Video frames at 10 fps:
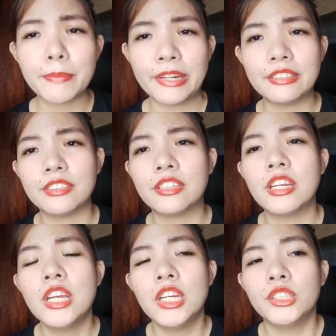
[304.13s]
partner.
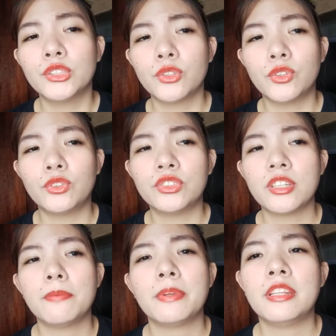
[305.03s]
So
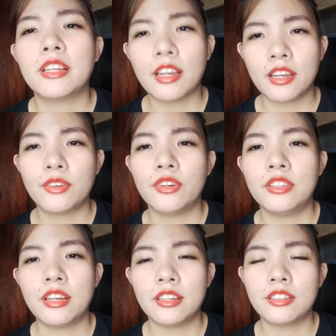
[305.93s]
syempre nagkakaroon
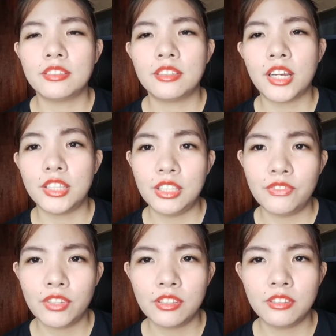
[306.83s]
ng
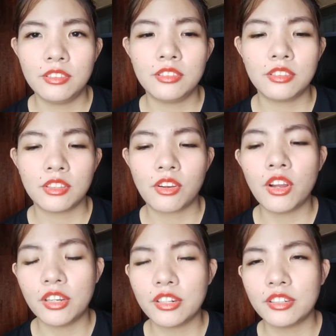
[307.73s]
uneven
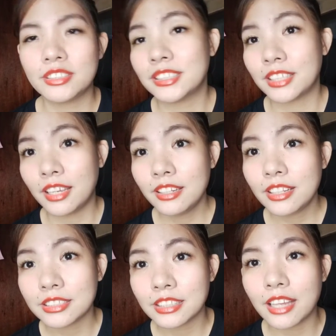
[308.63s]
color sa skin
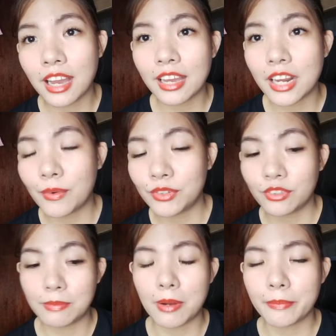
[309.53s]
kasi naaarawan yung
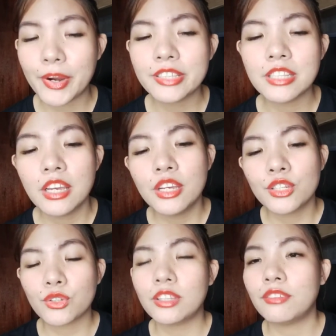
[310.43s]
ibang parts.
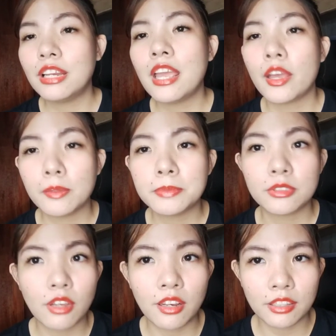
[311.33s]
So it really
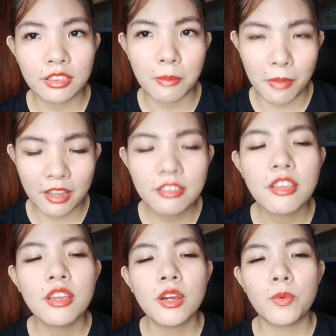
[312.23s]
helps a lot naman
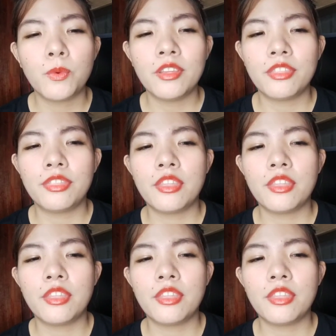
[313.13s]
with